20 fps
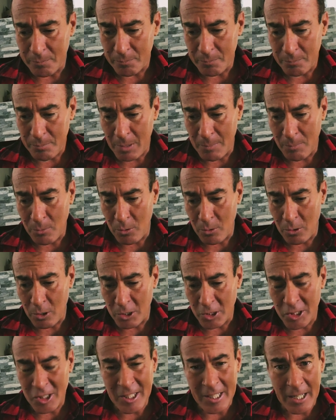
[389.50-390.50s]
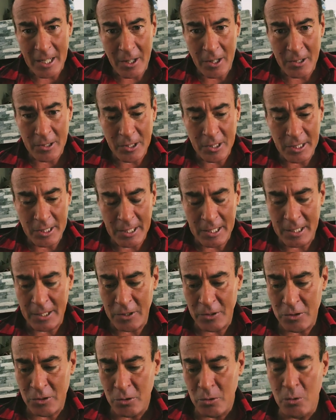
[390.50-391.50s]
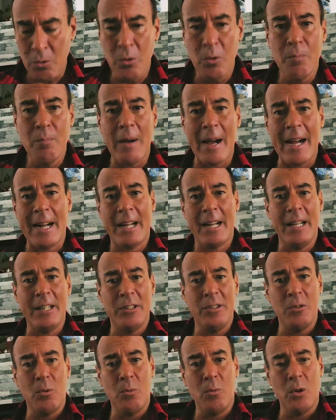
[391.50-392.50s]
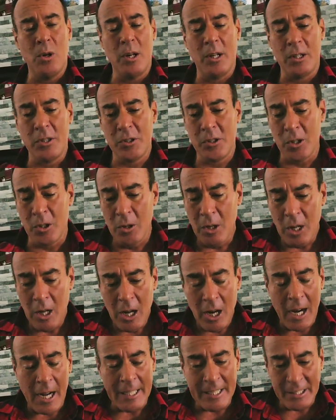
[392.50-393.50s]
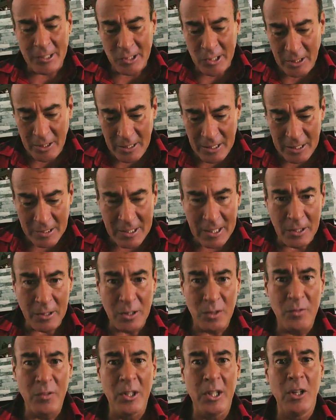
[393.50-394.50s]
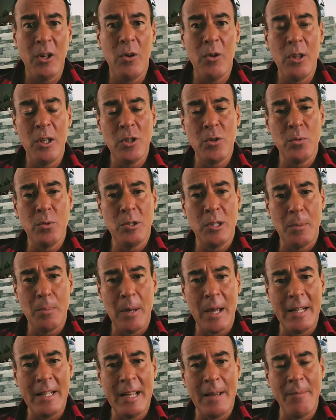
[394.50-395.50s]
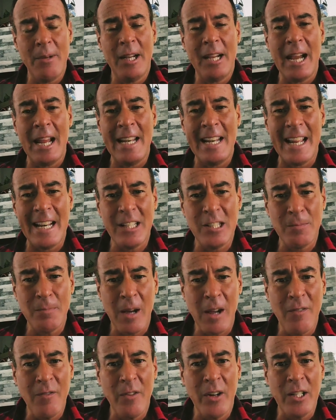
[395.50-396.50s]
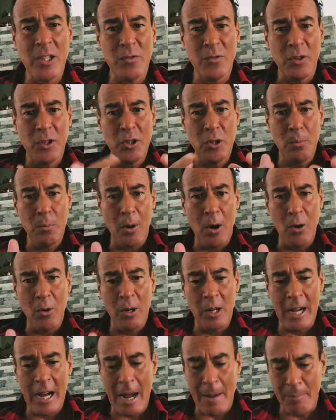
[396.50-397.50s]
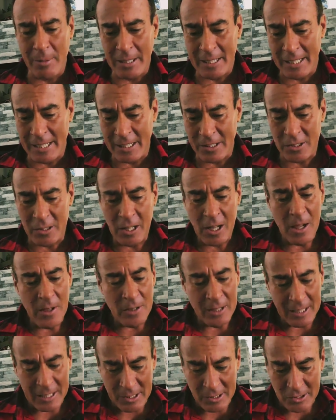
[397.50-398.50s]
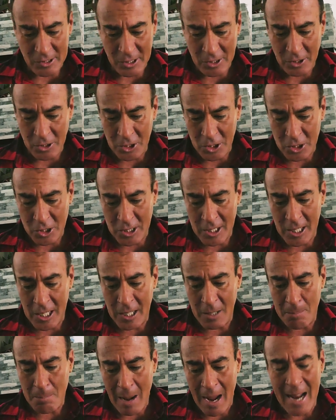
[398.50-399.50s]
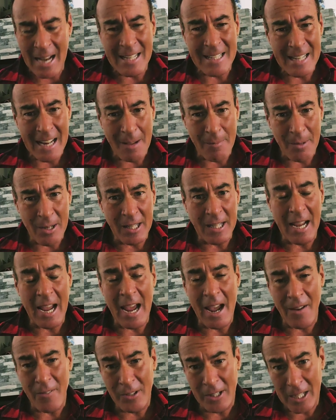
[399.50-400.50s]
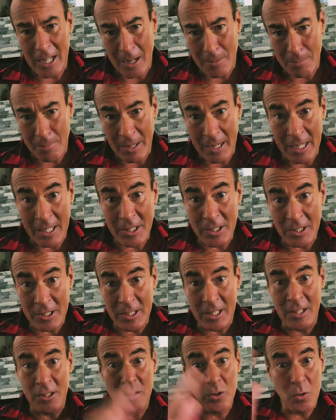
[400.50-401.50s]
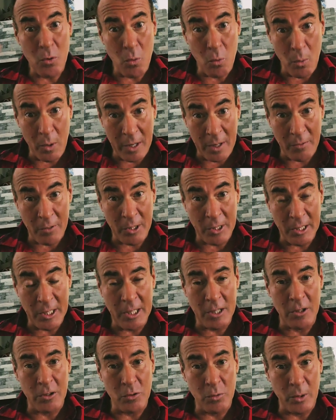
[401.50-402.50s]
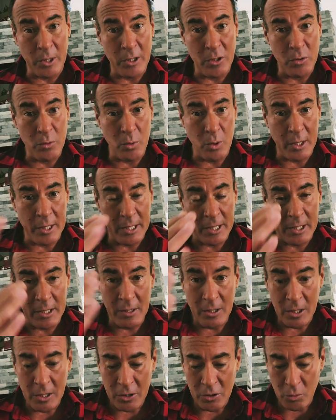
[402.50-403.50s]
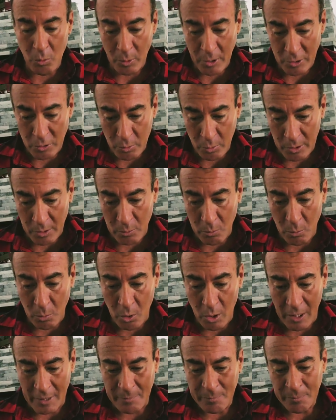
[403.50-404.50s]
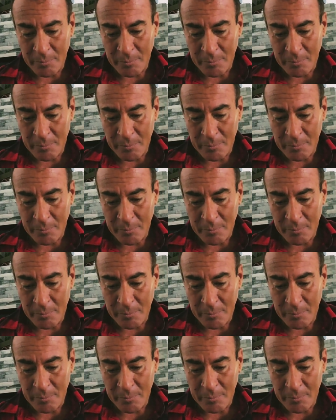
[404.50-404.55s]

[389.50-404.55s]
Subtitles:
people are scared to get back into work. So I continue to say on this video, this was a pandemic, and that is my advice for you PUA applicants, to continue to say pandemic, haven't got paid since whatever year, 2020, 2021.